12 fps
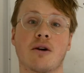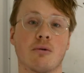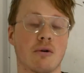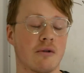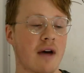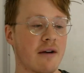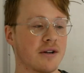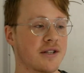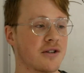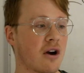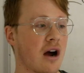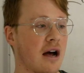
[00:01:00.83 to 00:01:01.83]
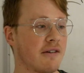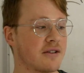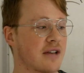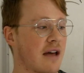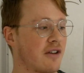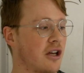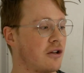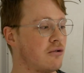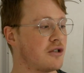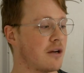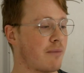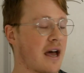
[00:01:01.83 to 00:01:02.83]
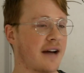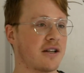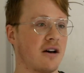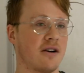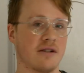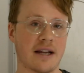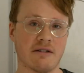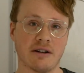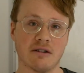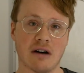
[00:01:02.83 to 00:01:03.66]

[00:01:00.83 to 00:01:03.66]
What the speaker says: Coronaviruses are obviously having a huge impact on our daily